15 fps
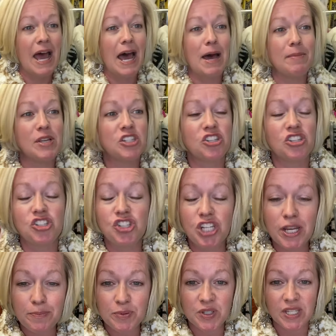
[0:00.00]
Um, it's a
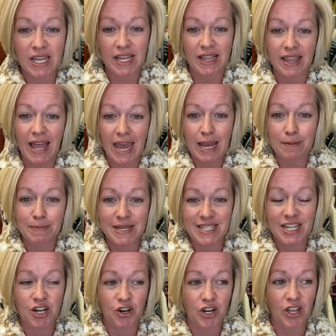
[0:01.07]
sheepskin like
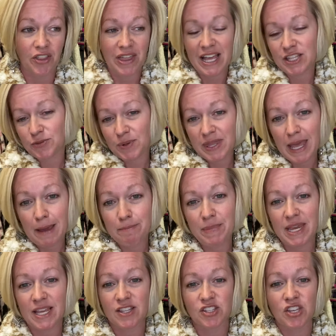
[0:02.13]
material. That's what that
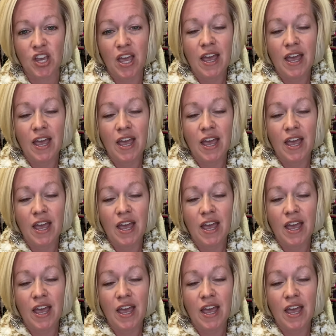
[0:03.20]
means.